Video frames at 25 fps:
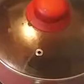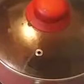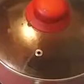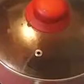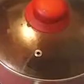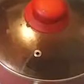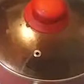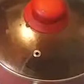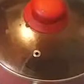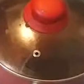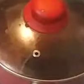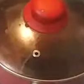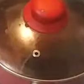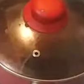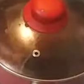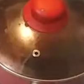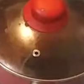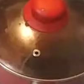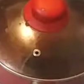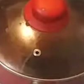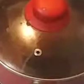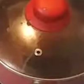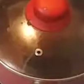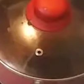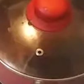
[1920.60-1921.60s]
some more anyway,
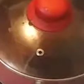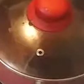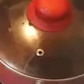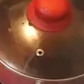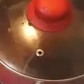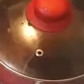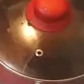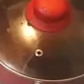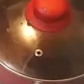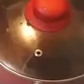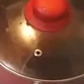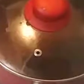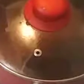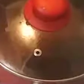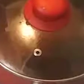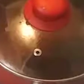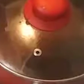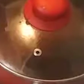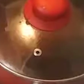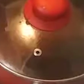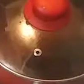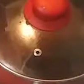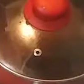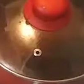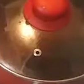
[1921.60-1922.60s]
because y'all know kale.
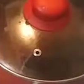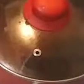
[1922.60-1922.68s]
